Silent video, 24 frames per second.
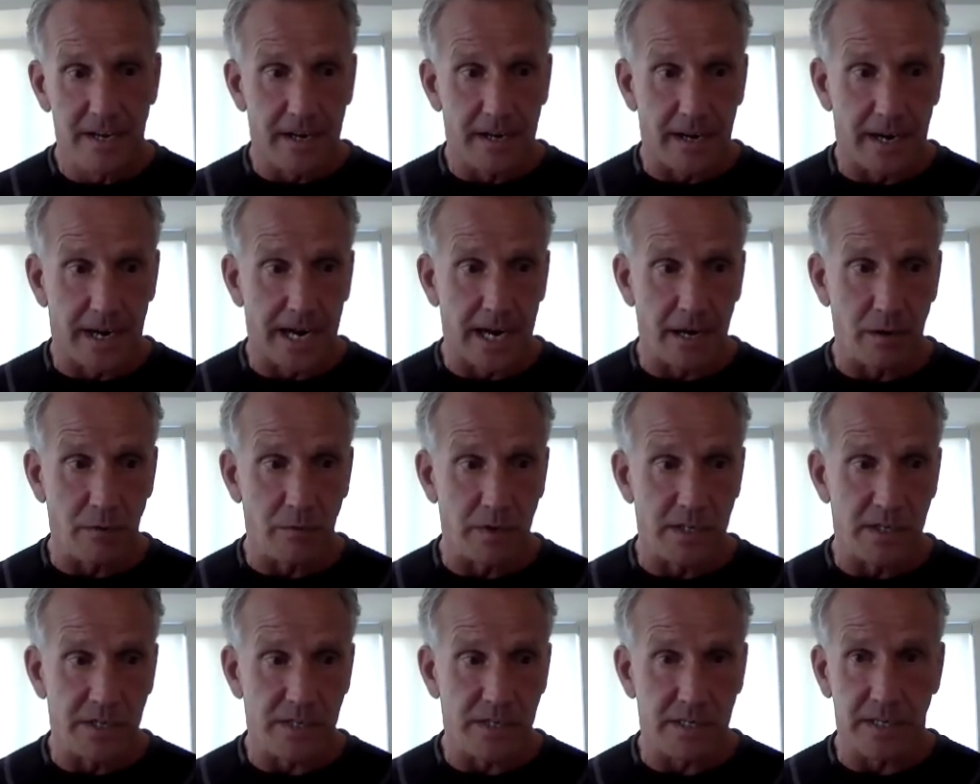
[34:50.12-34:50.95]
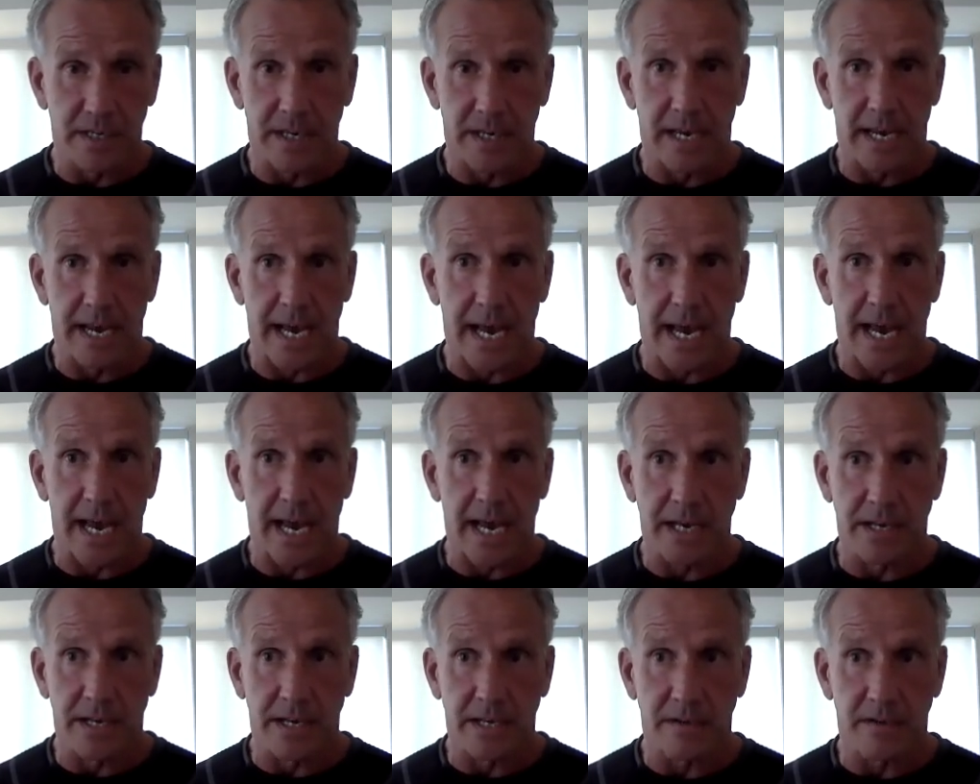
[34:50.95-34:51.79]
I was
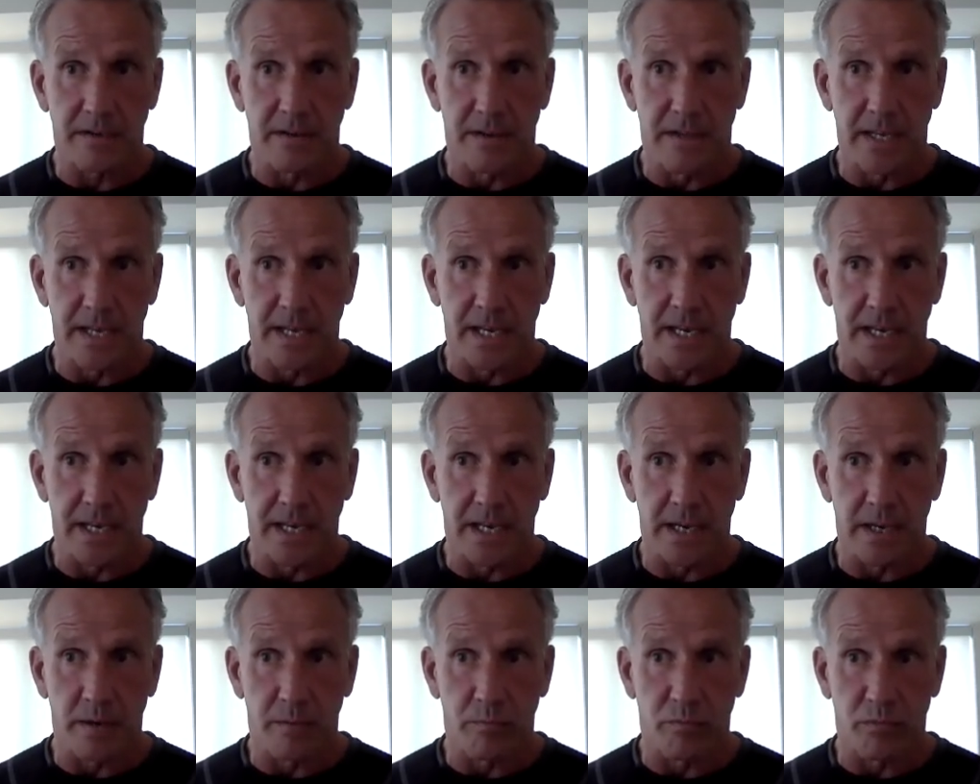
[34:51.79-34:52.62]
at the